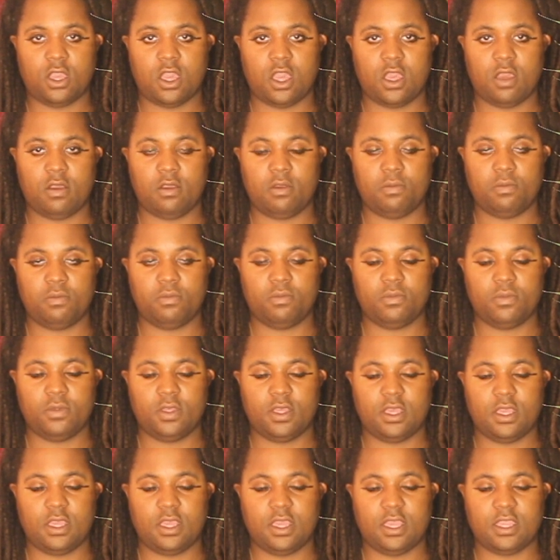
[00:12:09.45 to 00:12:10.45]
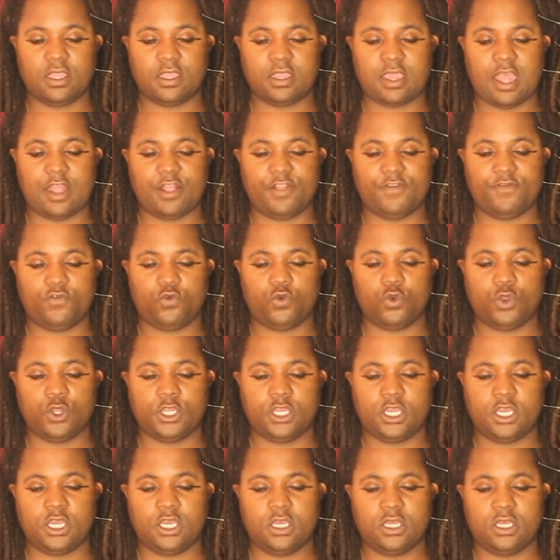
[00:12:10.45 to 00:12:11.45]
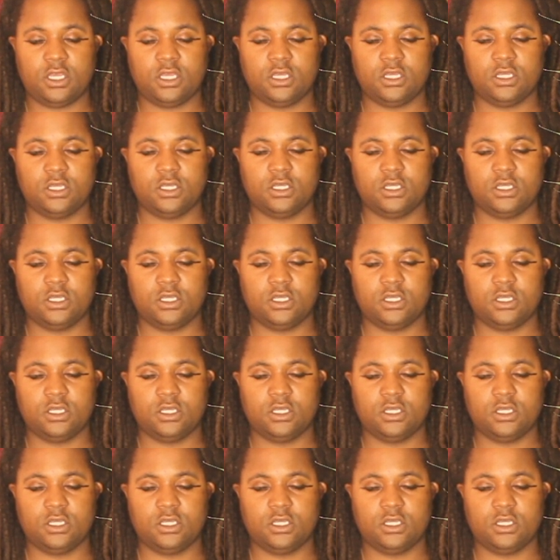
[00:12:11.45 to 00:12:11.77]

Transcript: um, in California.